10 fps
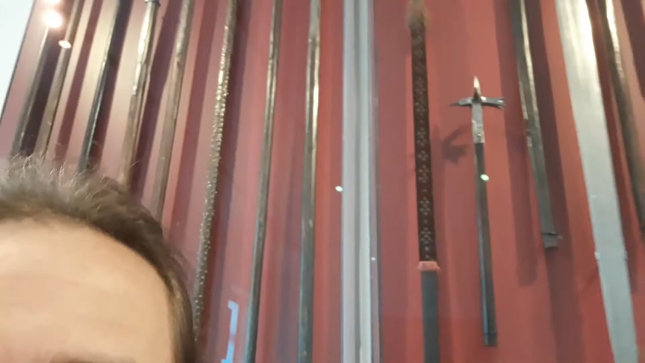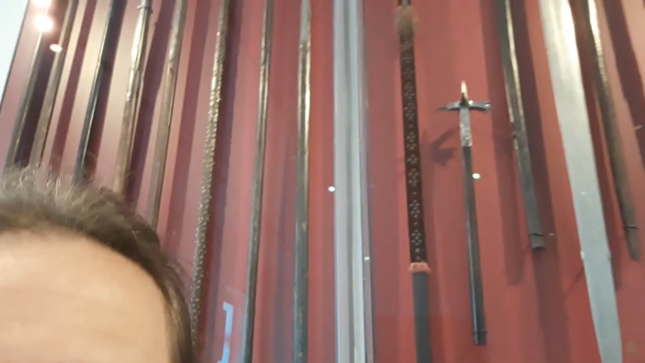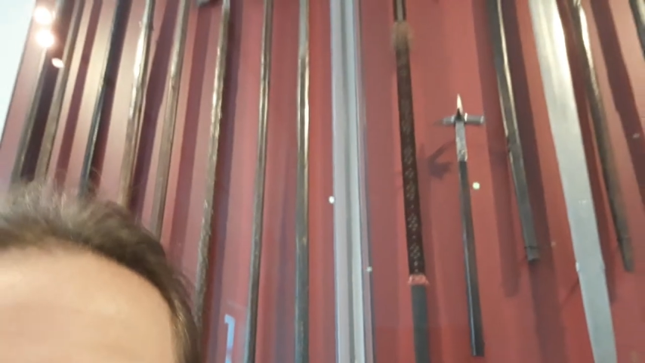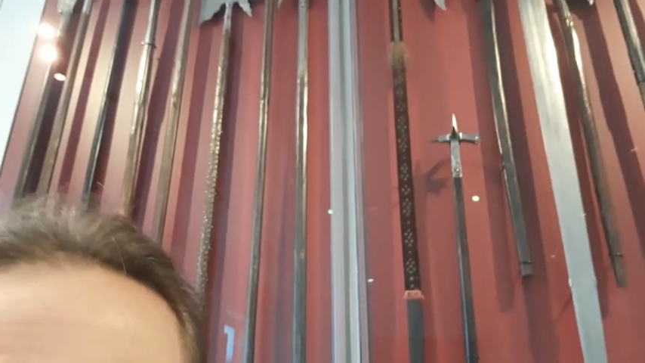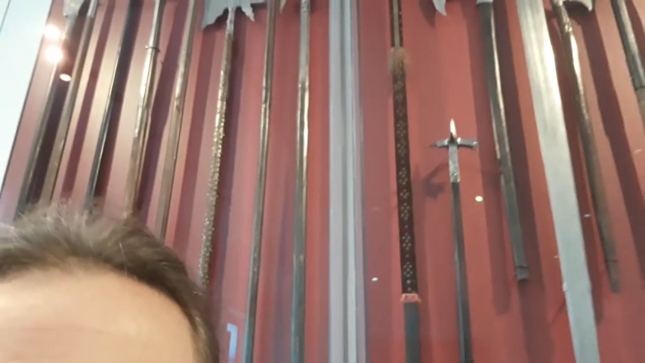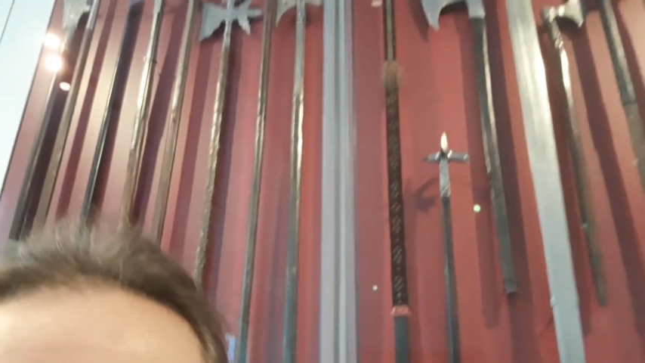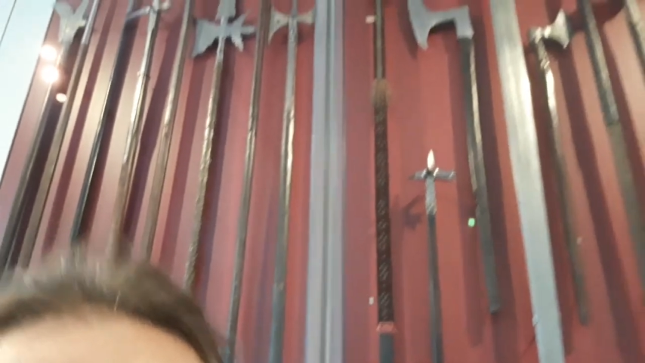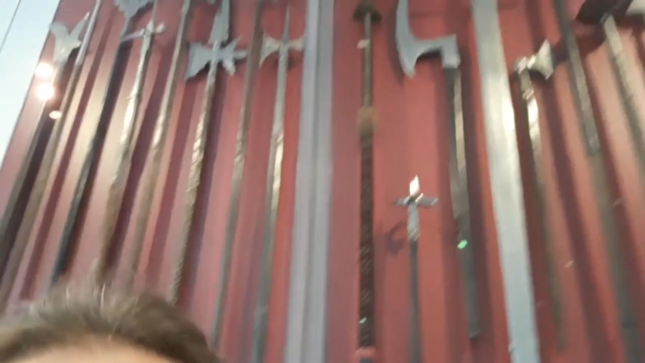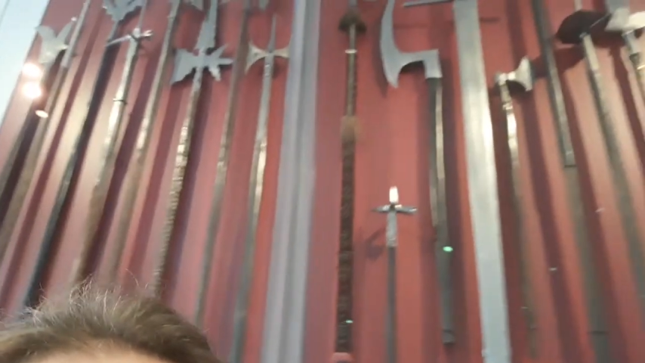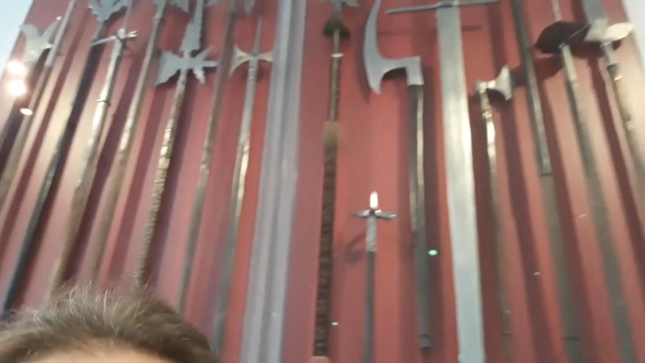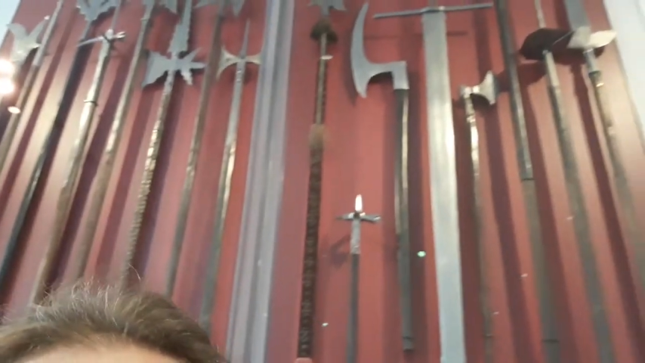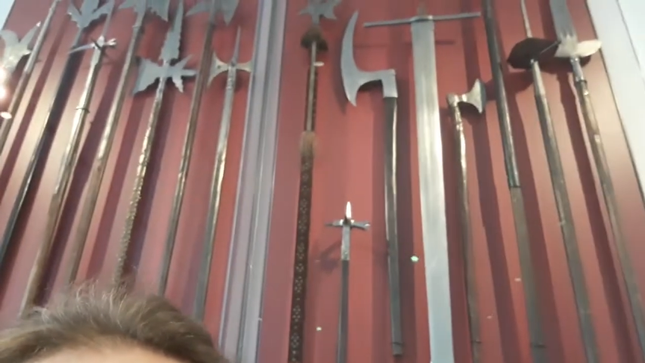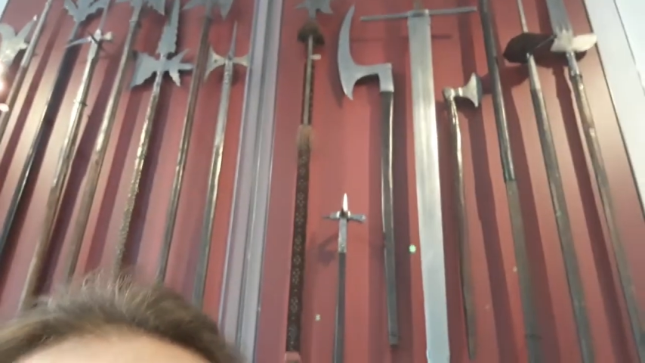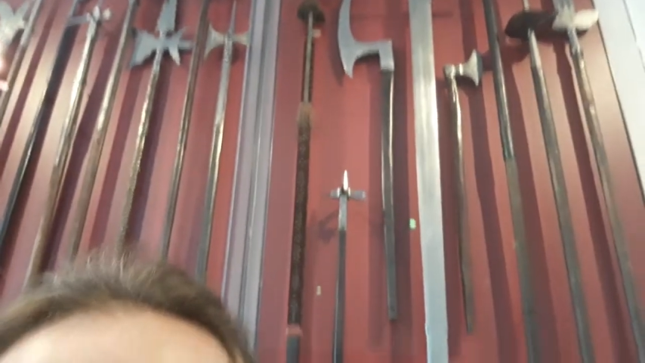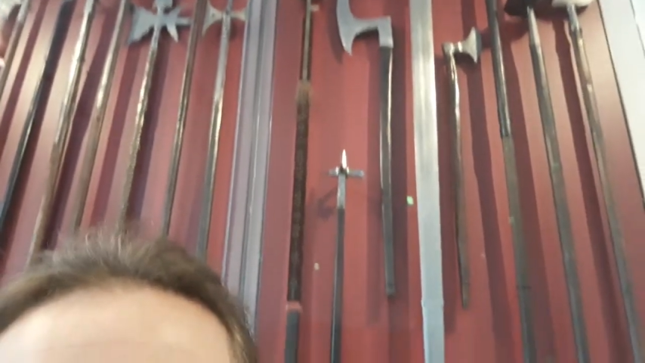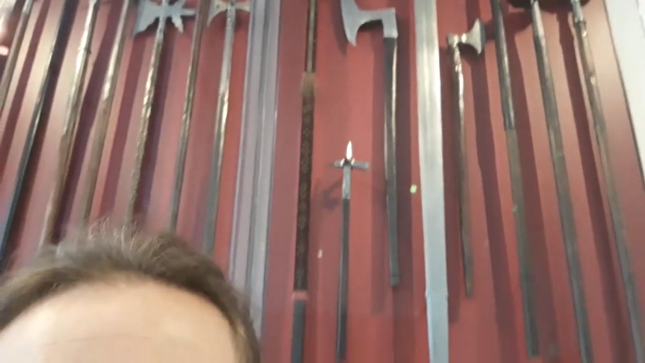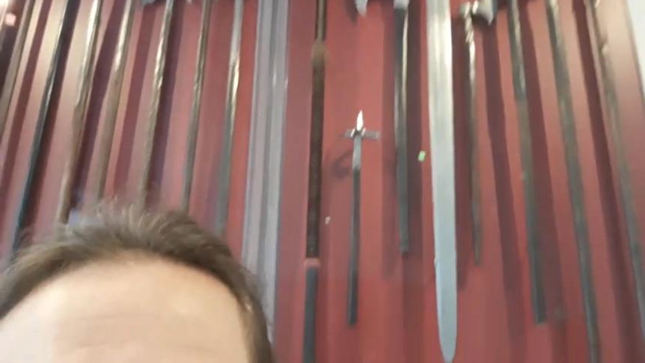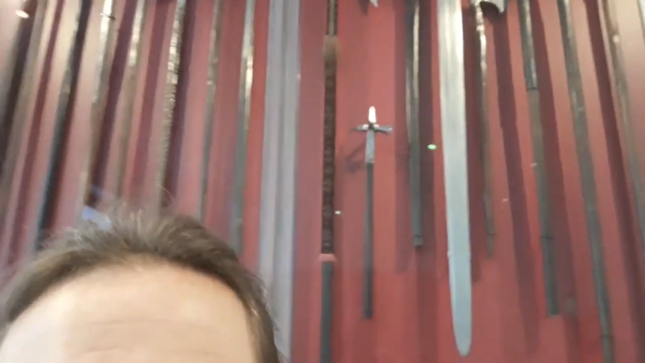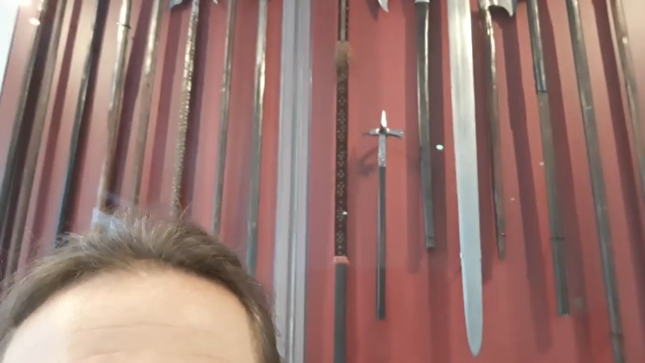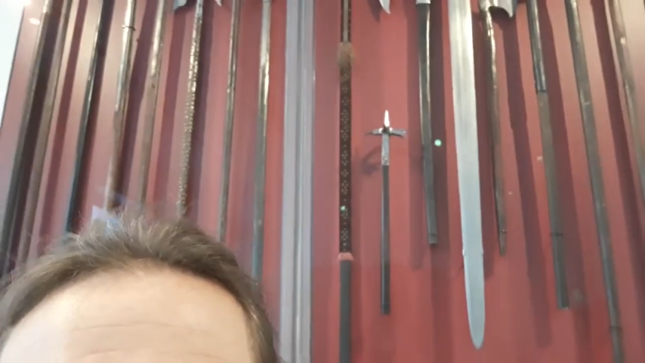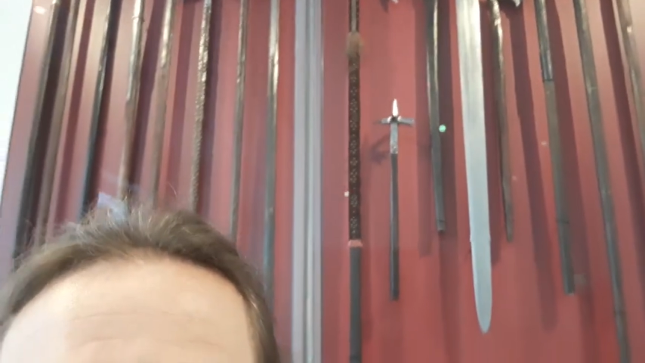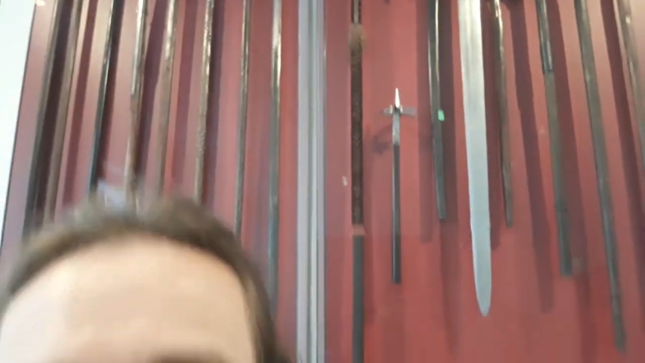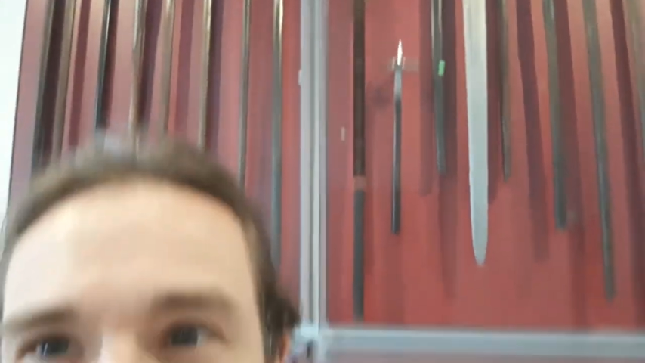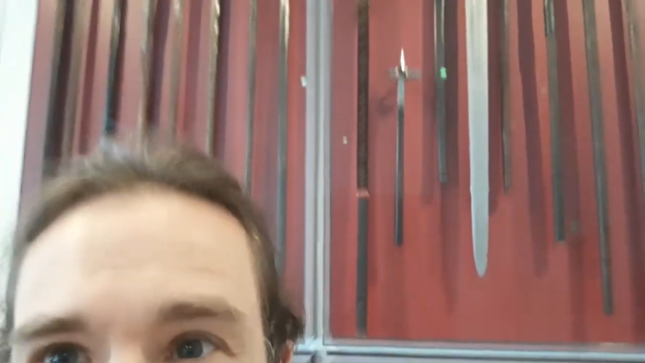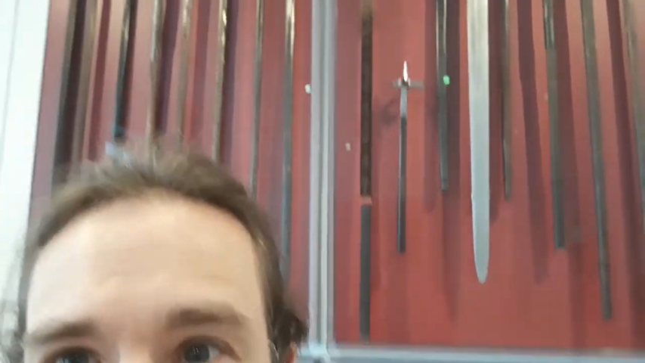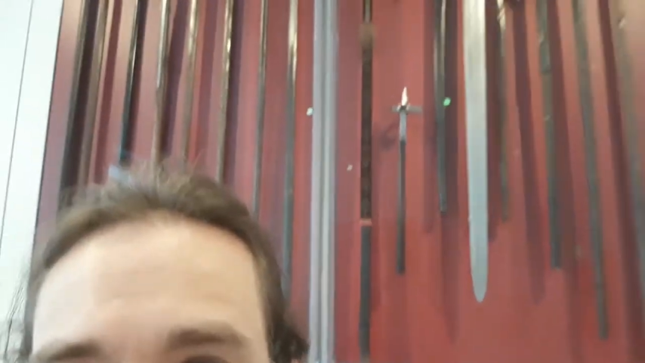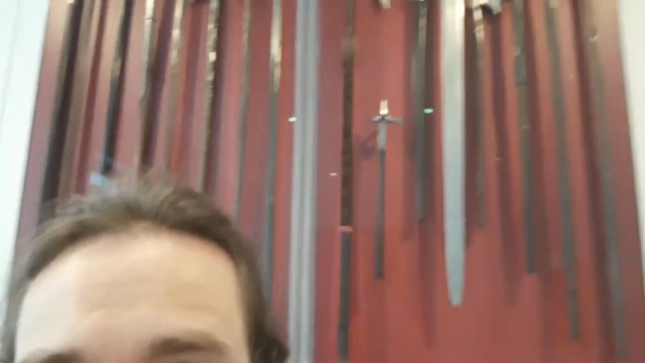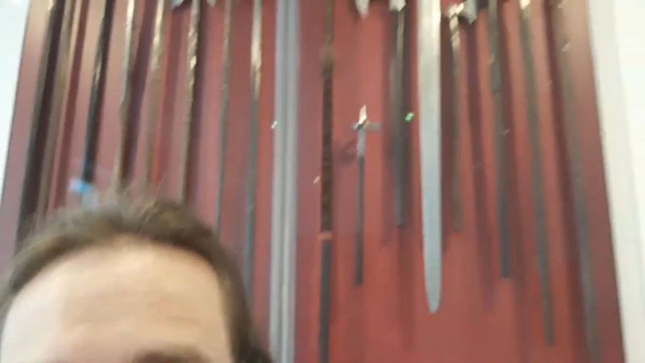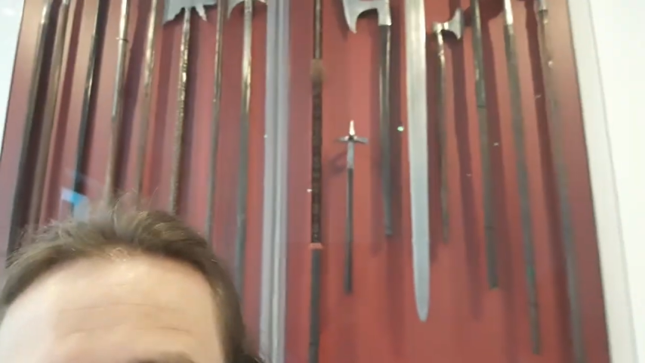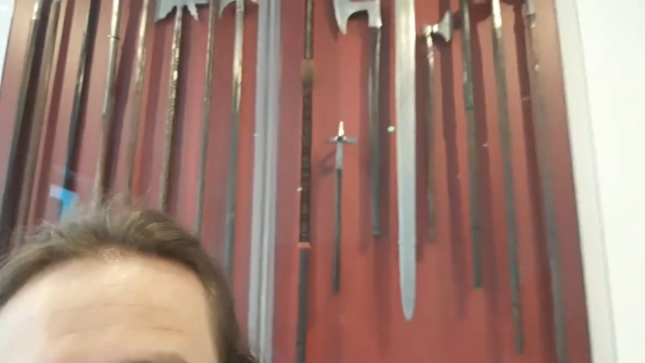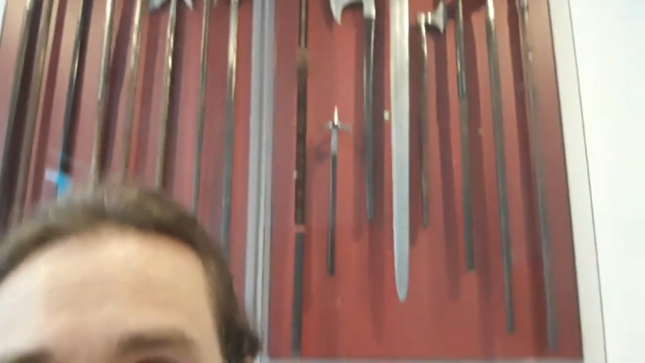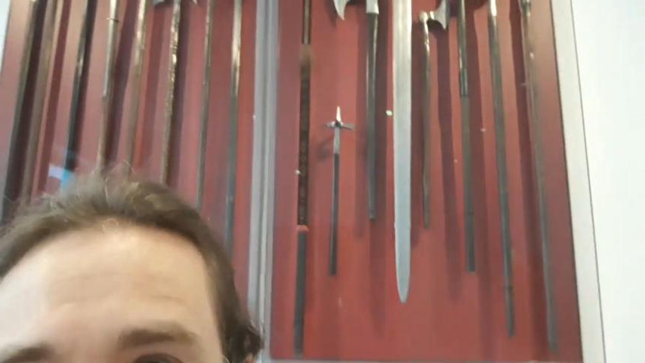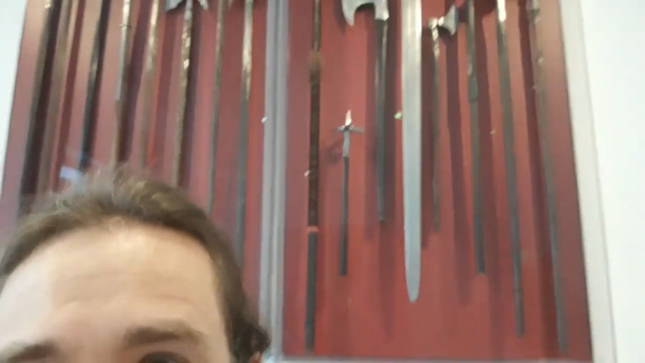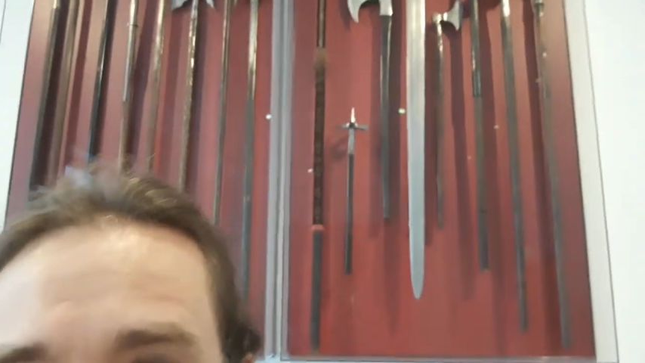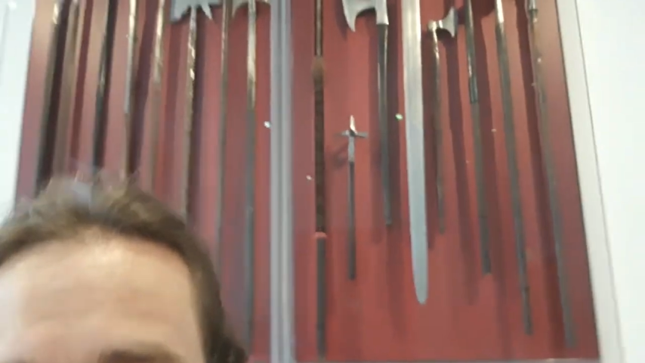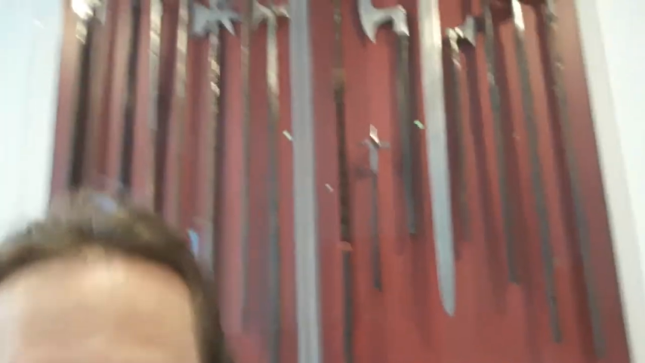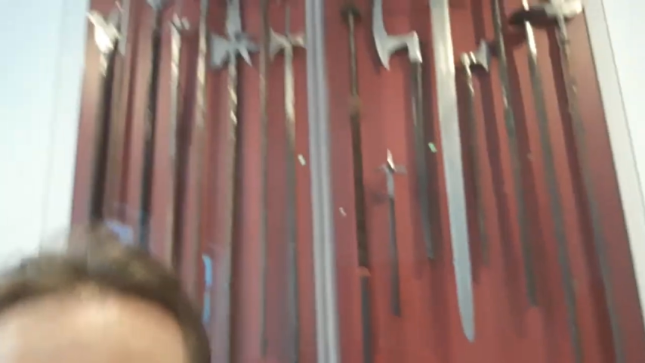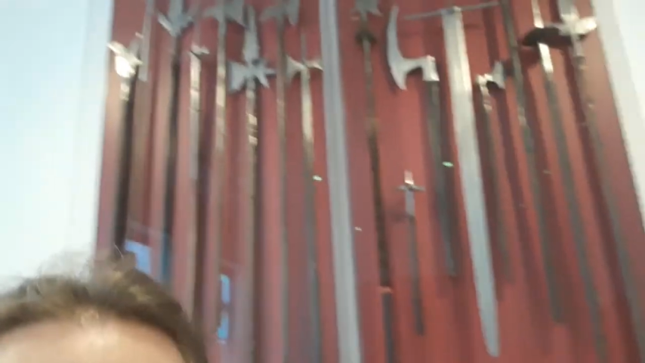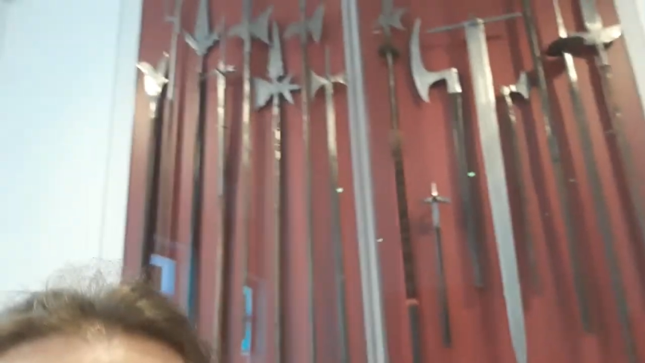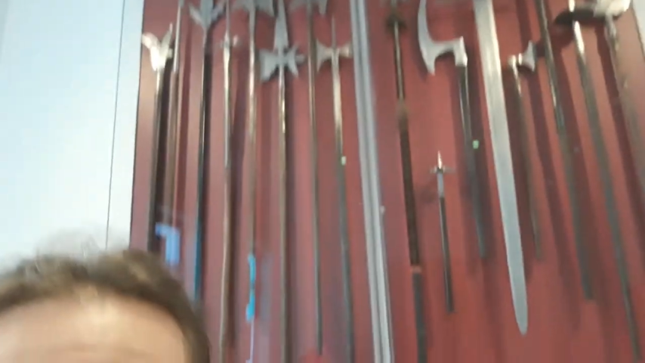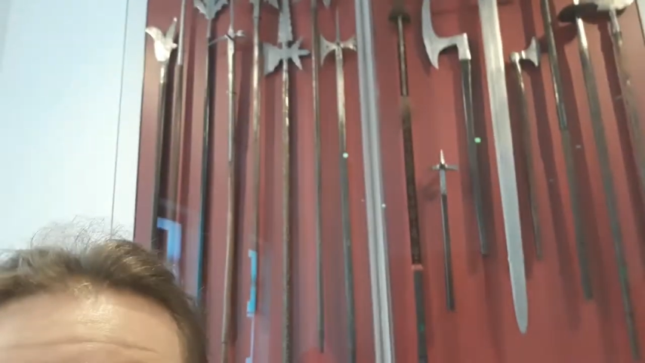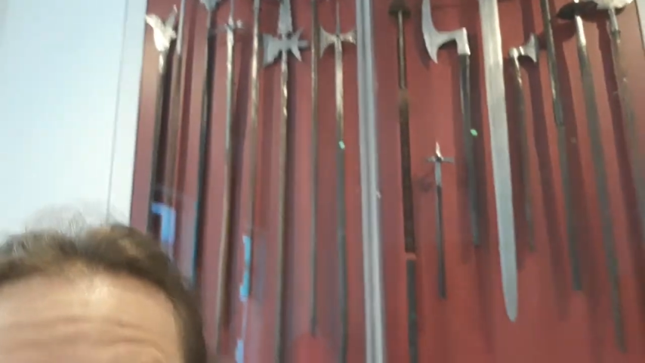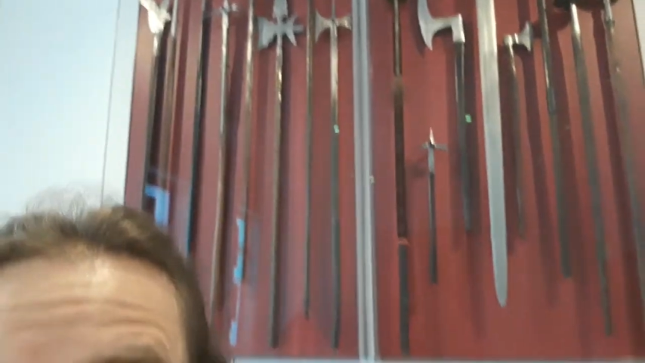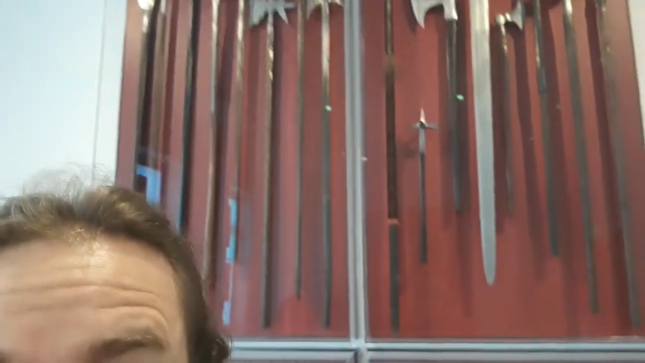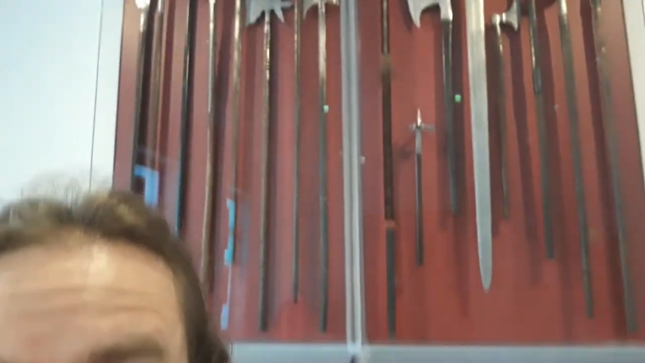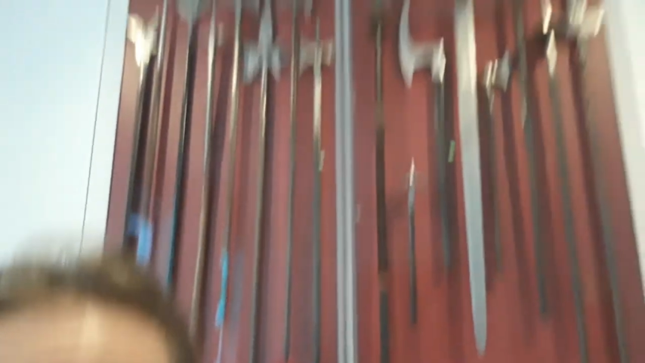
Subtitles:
(no speaker visible)